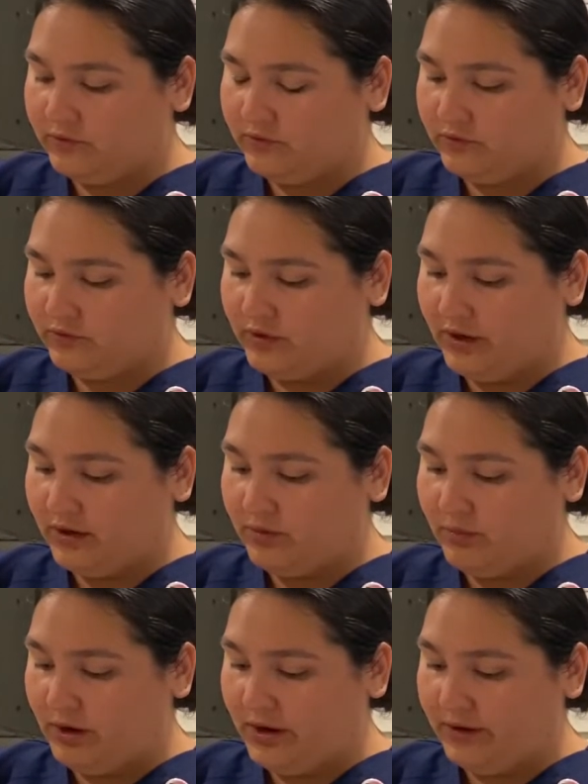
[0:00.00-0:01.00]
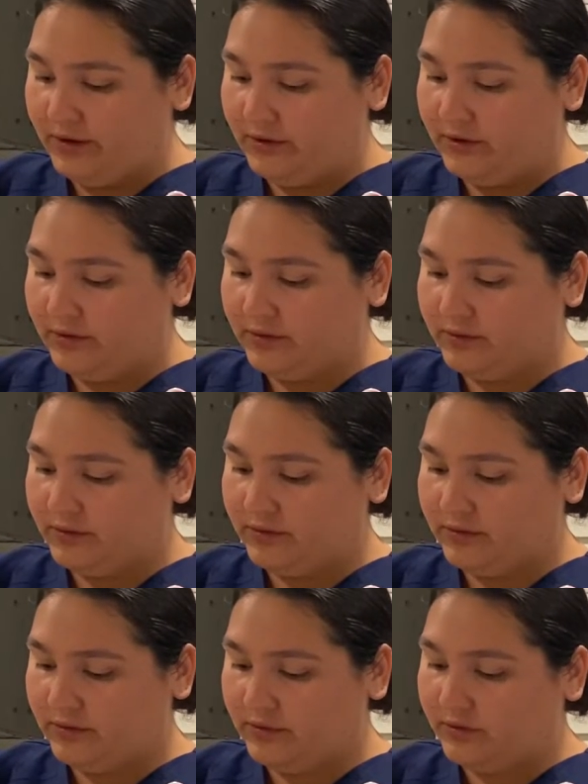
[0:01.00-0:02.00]
Jaguar
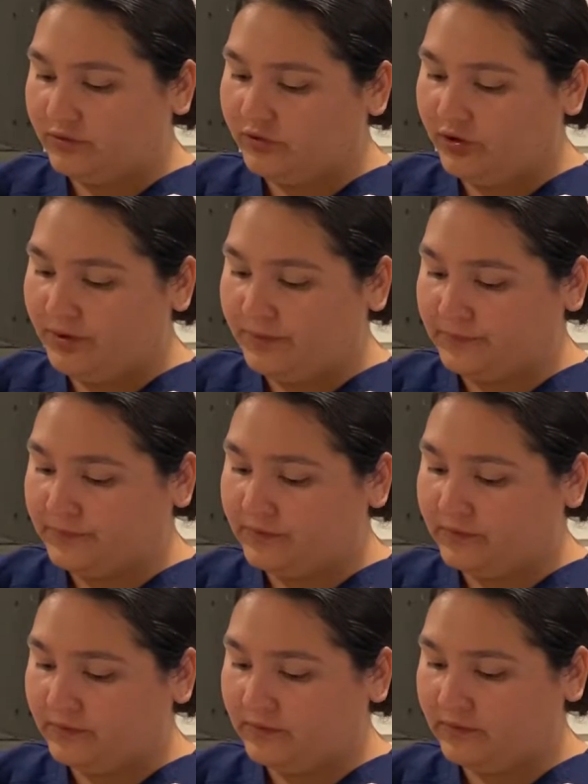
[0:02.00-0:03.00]
Jones,